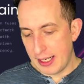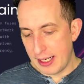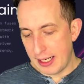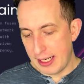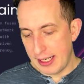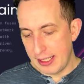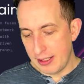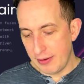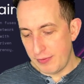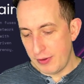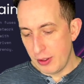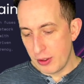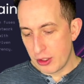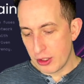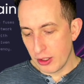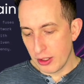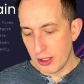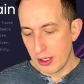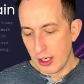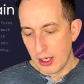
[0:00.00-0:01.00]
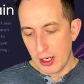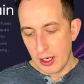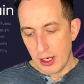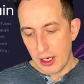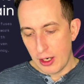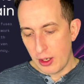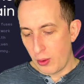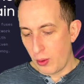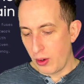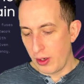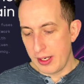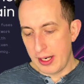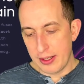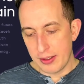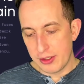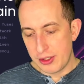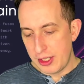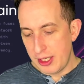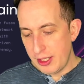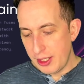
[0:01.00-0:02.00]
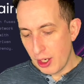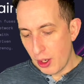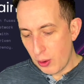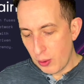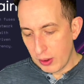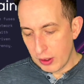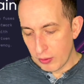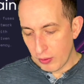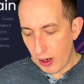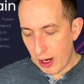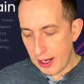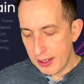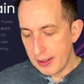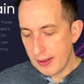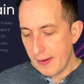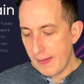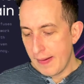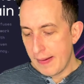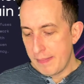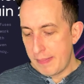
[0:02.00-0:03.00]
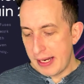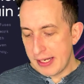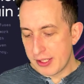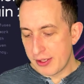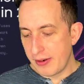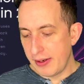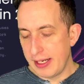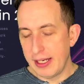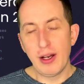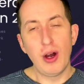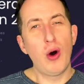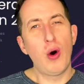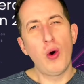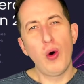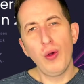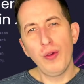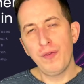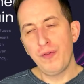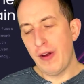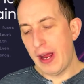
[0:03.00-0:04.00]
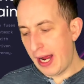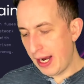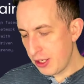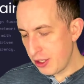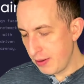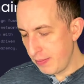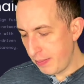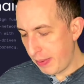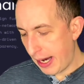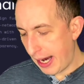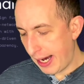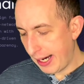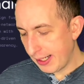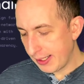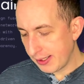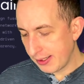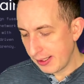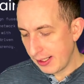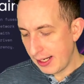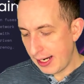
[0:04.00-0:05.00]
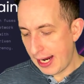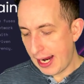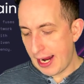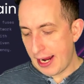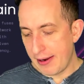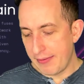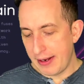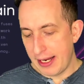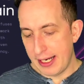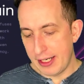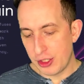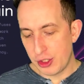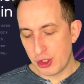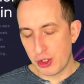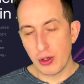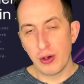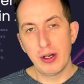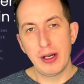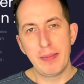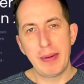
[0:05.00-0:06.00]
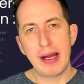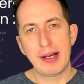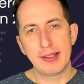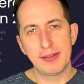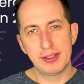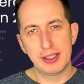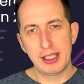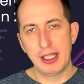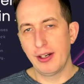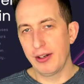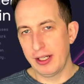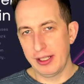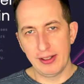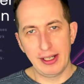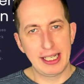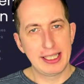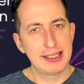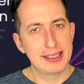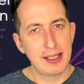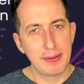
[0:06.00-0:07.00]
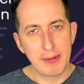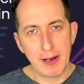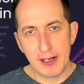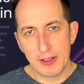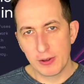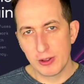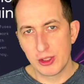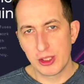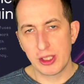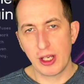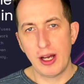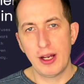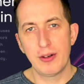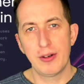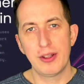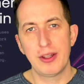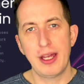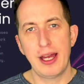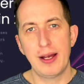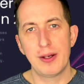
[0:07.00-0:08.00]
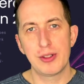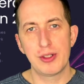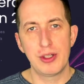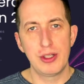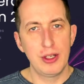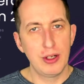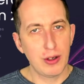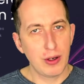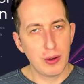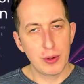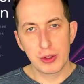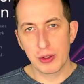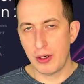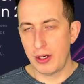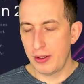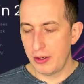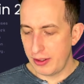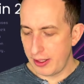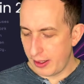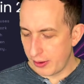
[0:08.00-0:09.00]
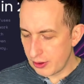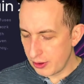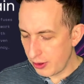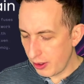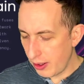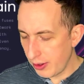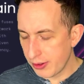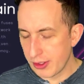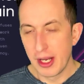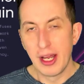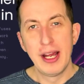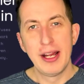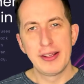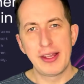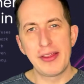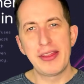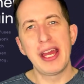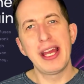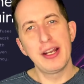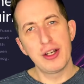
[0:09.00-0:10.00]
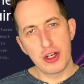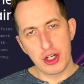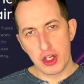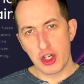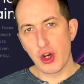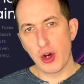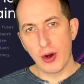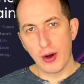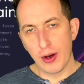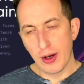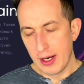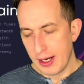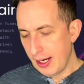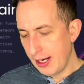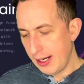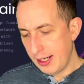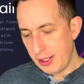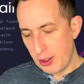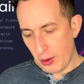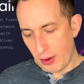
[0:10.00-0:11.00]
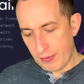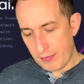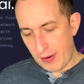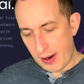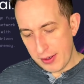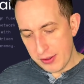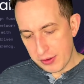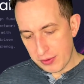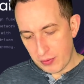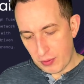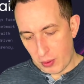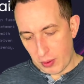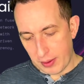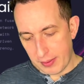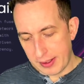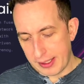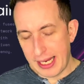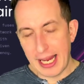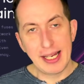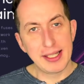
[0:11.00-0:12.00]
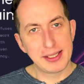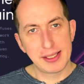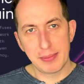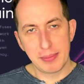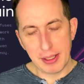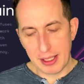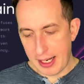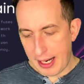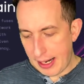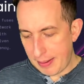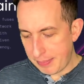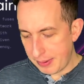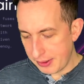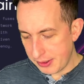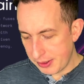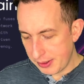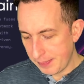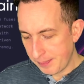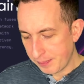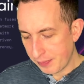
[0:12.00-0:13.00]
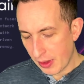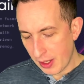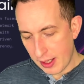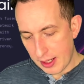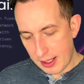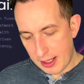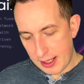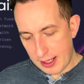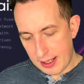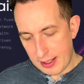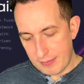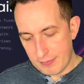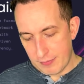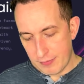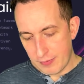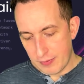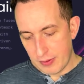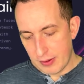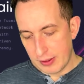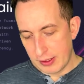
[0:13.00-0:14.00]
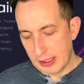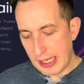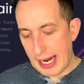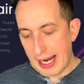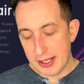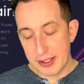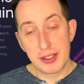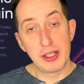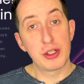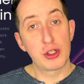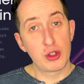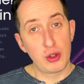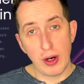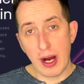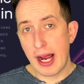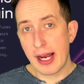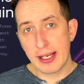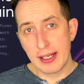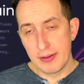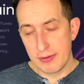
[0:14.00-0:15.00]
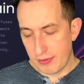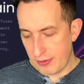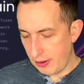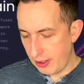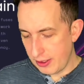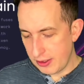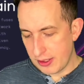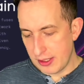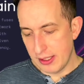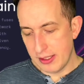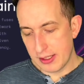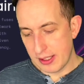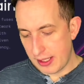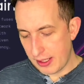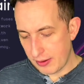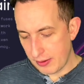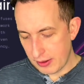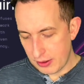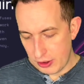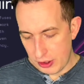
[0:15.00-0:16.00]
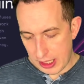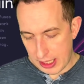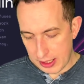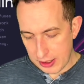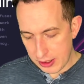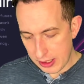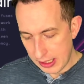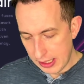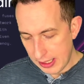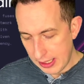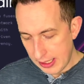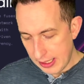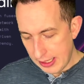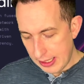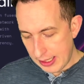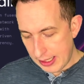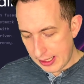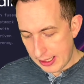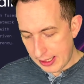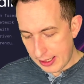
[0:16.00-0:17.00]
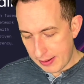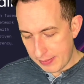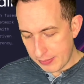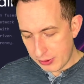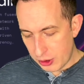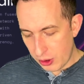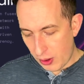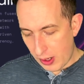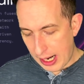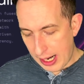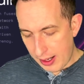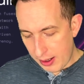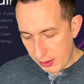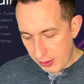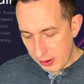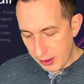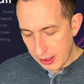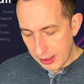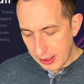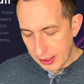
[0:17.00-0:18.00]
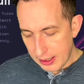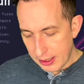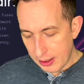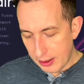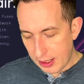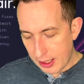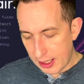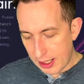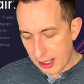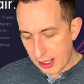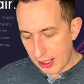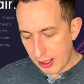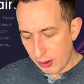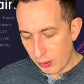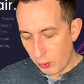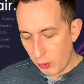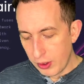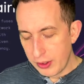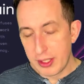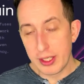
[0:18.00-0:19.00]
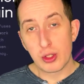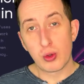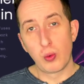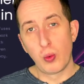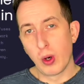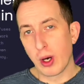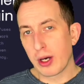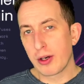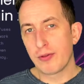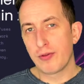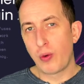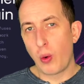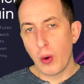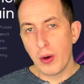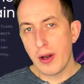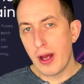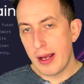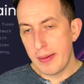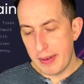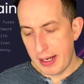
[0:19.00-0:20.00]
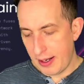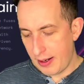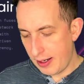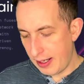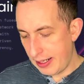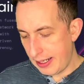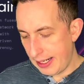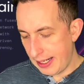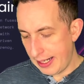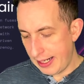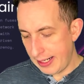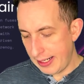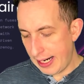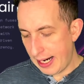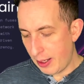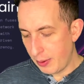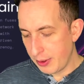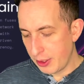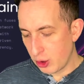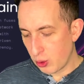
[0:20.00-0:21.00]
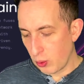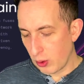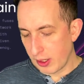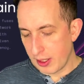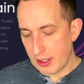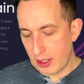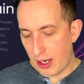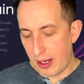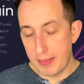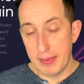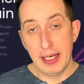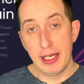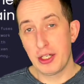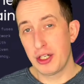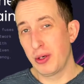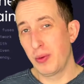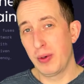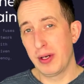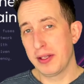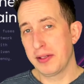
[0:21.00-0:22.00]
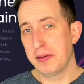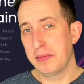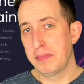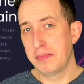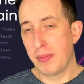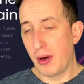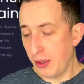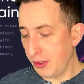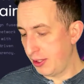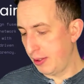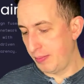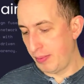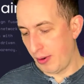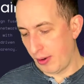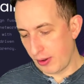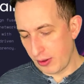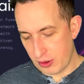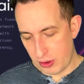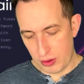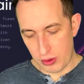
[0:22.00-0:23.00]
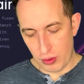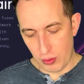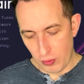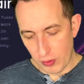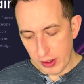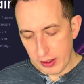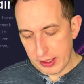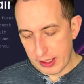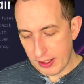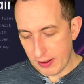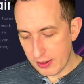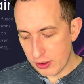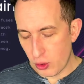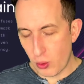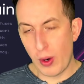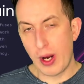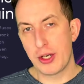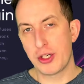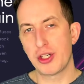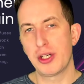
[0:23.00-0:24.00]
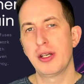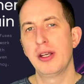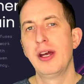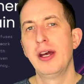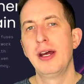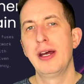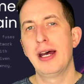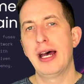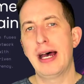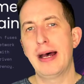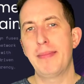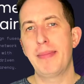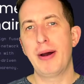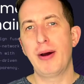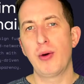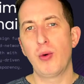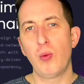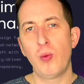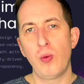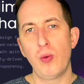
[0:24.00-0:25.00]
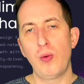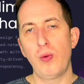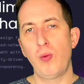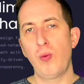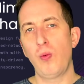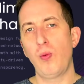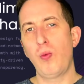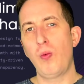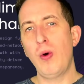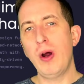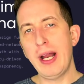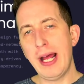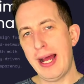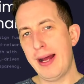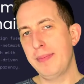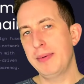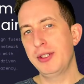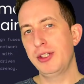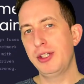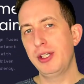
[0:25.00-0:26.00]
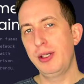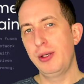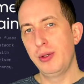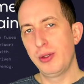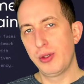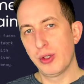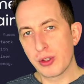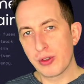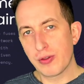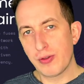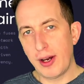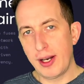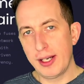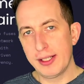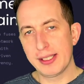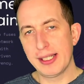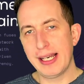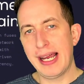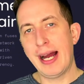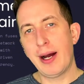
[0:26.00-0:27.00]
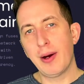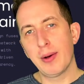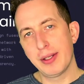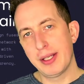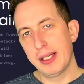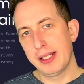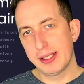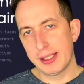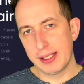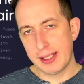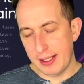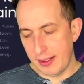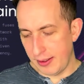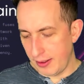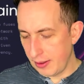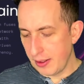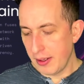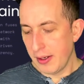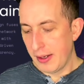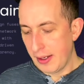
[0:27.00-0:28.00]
in the future, or another CEO would run. Basically, old-fashioned banks have a certain amount of security. Like some countries, it's 100,000 euros or $100,000 that they insure your funds for in case something happens. As does Kraken, for instance, another exchange. So how would this work for Nimera, and how would this work in combination with multi-brokers? So it's a really curious question about what happens to users' funds and how are they secured